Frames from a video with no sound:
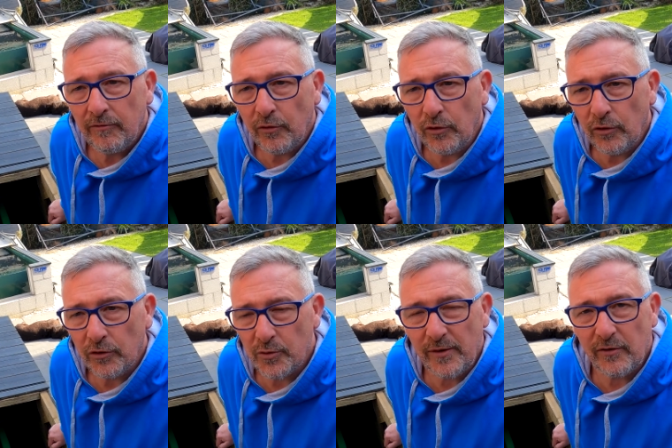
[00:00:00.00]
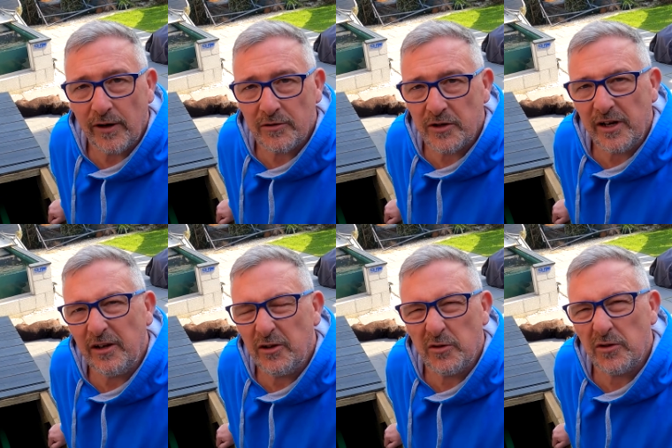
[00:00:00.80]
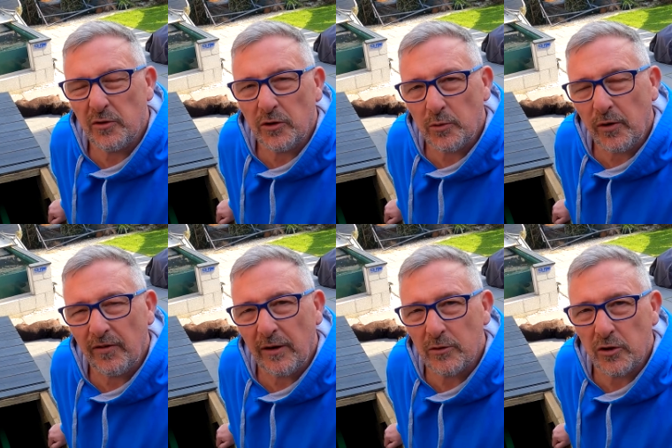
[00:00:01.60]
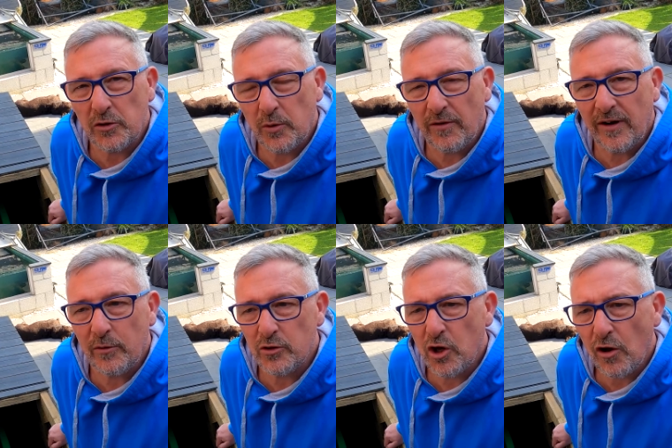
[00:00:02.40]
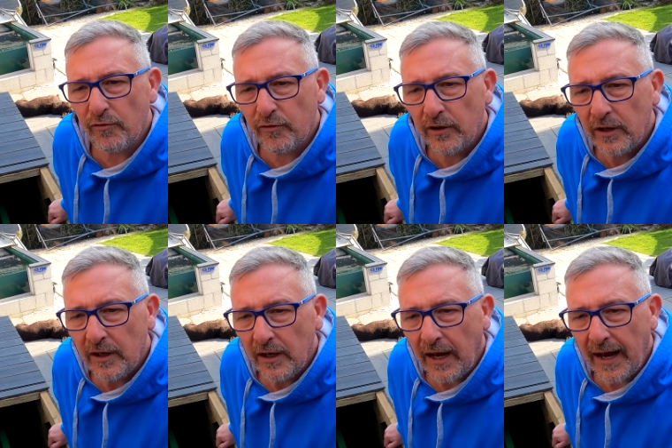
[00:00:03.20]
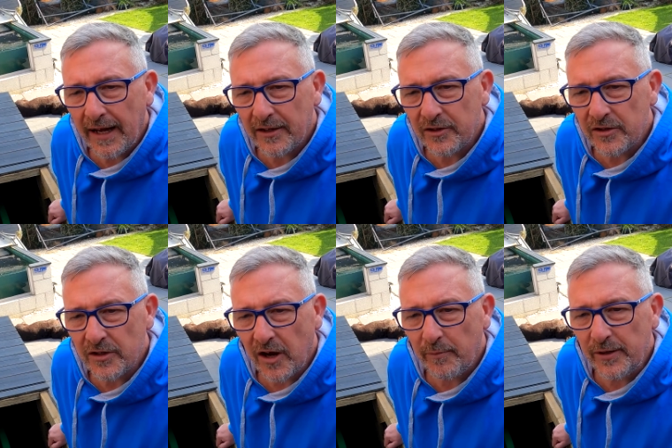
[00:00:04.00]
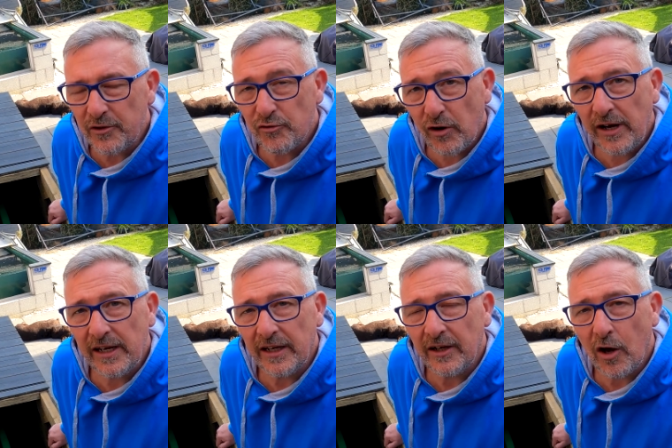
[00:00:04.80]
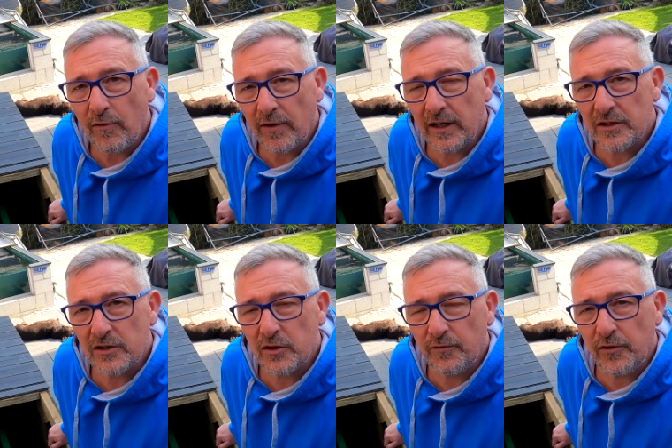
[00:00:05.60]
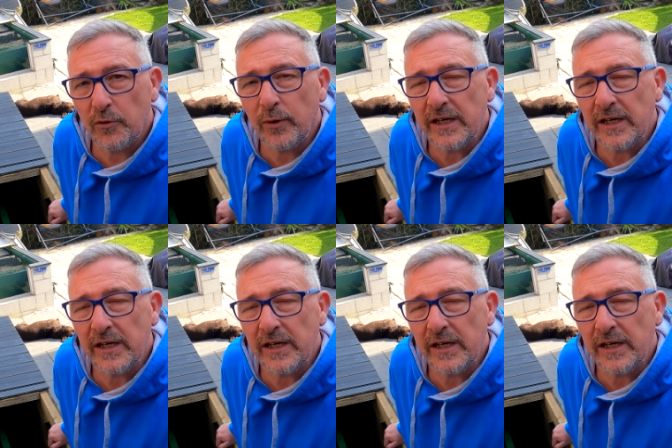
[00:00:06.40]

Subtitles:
for 24 hours a day. I need to do it sort of 12 hours on, 12 hours off. And I've been trying over the last few